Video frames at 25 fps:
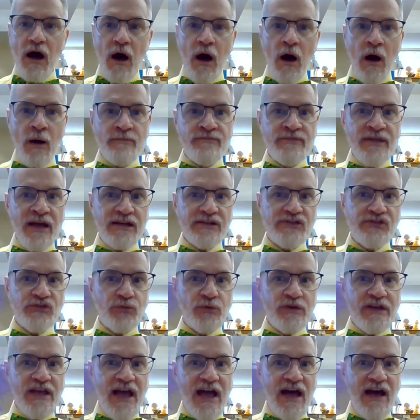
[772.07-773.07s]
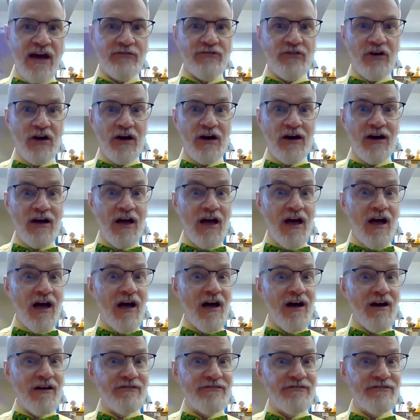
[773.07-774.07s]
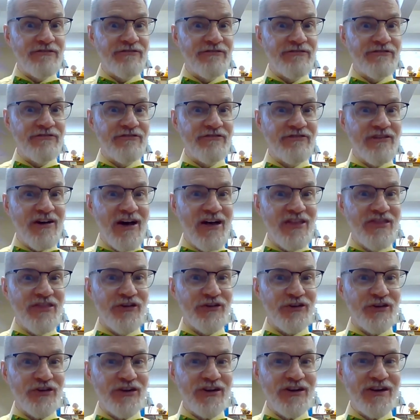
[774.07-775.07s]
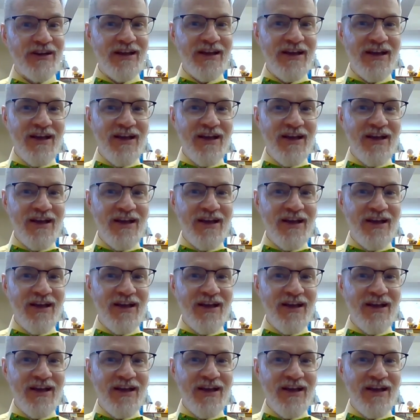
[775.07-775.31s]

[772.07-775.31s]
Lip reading: up next we have a feather.